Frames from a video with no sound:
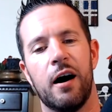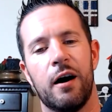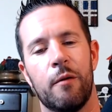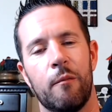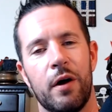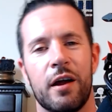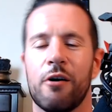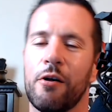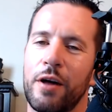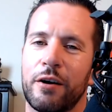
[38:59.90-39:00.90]

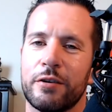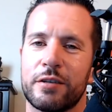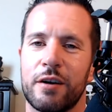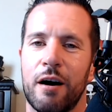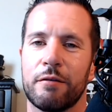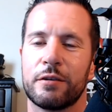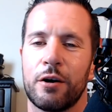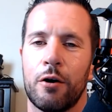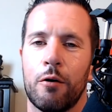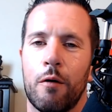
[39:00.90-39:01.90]
and all that good stuff.
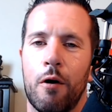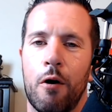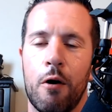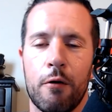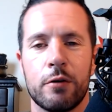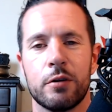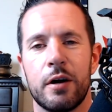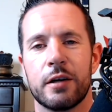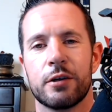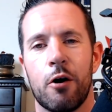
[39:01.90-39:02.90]
So all
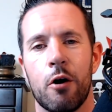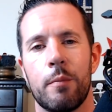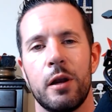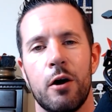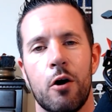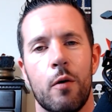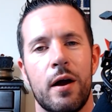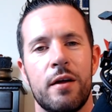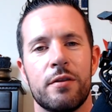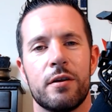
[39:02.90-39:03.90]
those links are
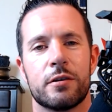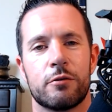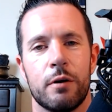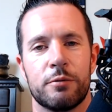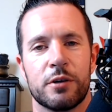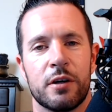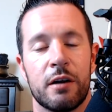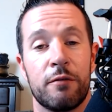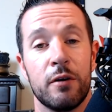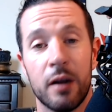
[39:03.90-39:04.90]
below in the
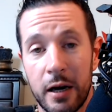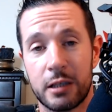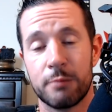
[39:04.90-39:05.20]
description. If you'd